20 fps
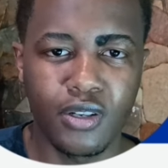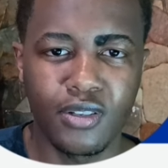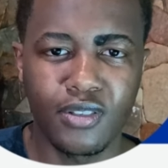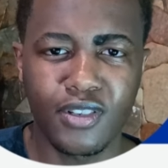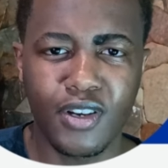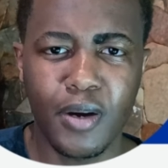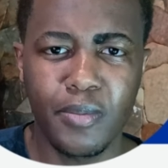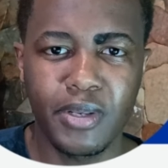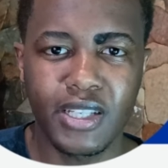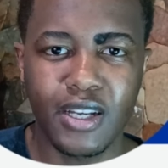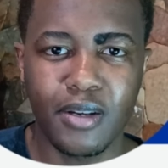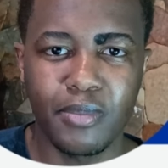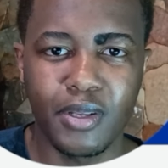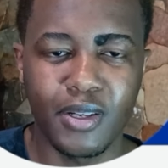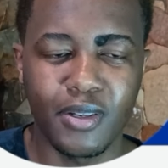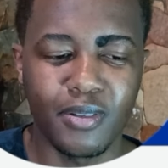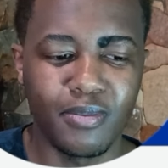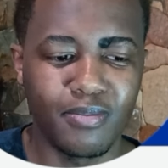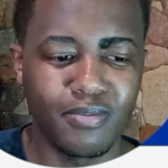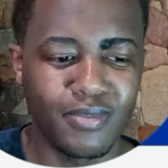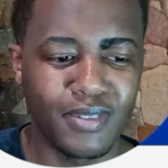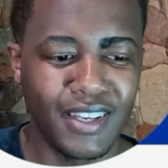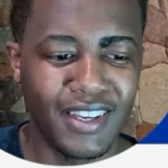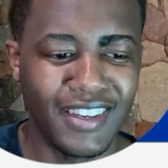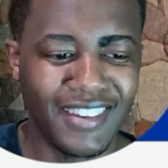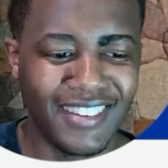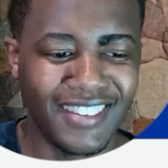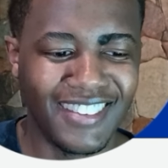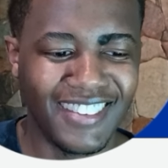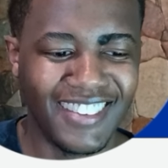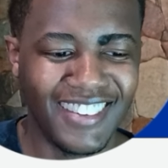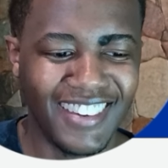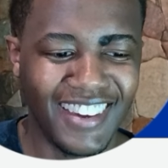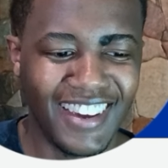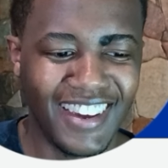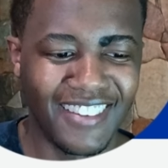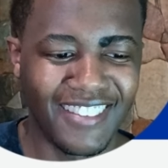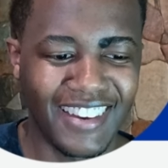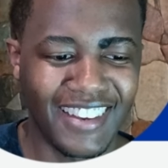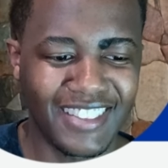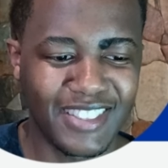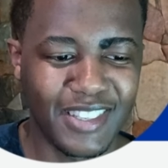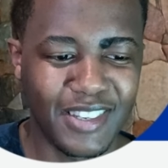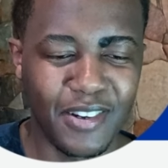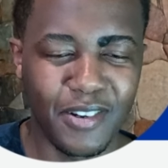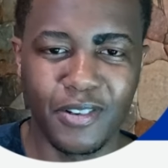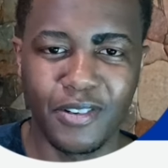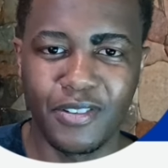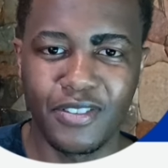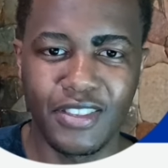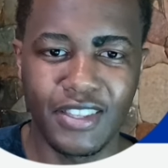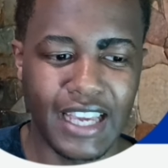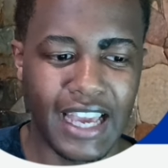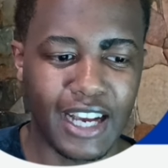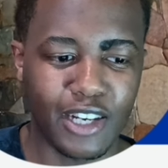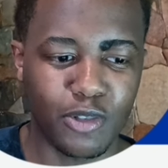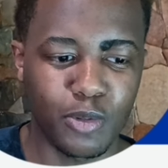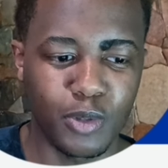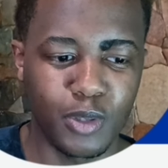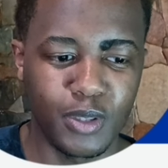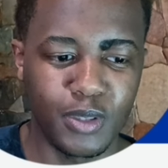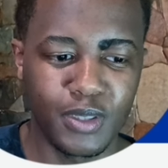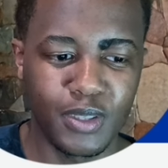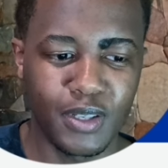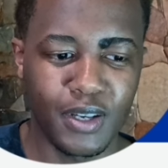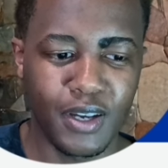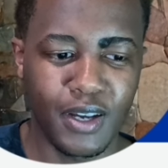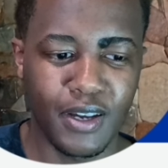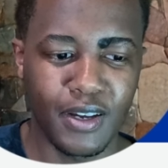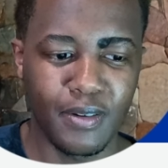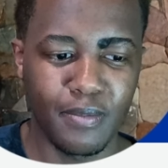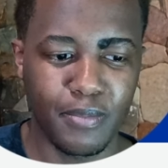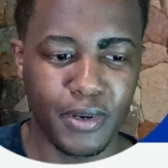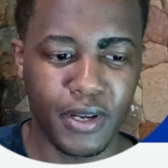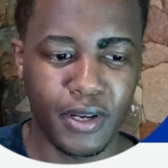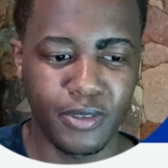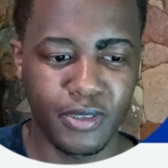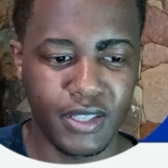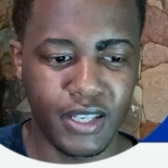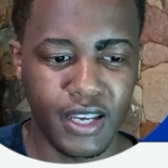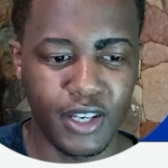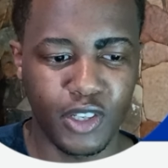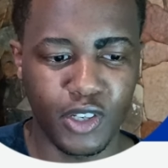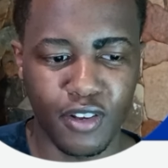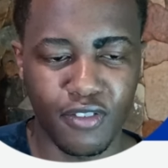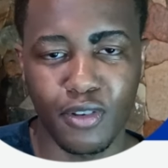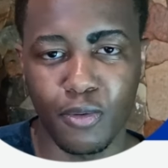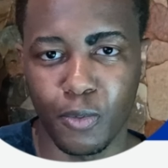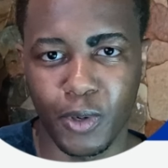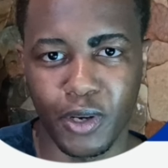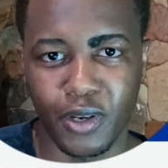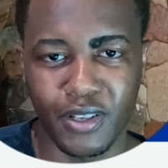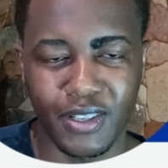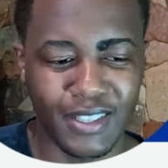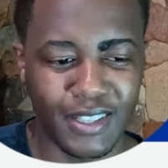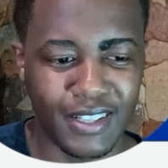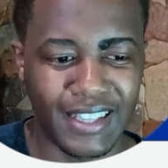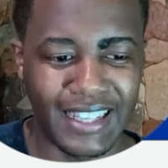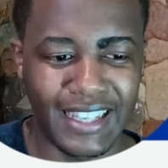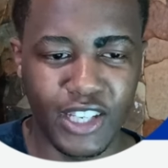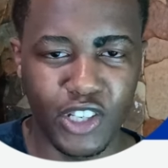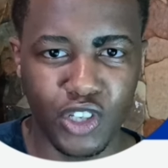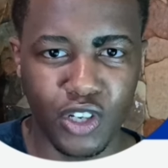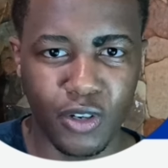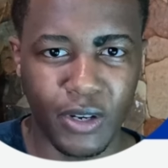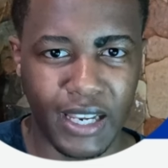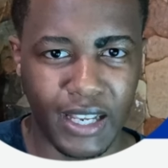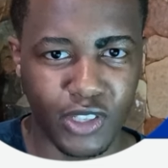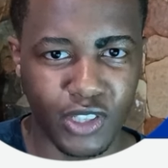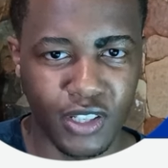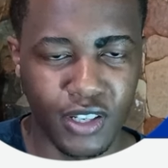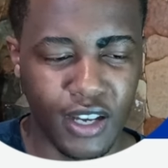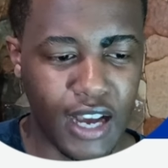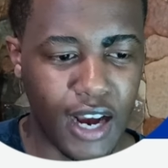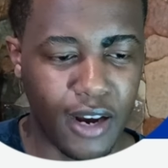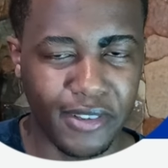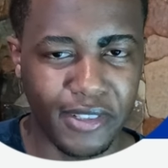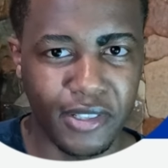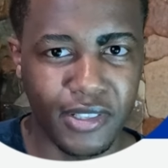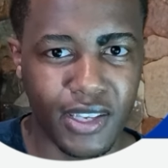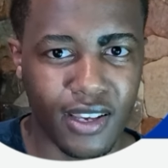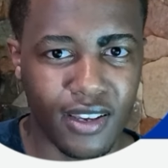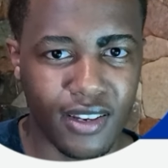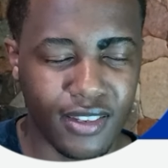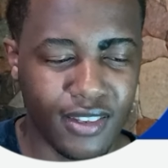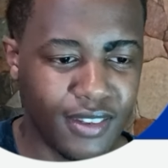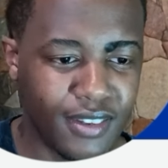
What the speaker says: Comment down below. I would like to know the actual pronunciation of the word. Is it leisure or leisure? How do you say it?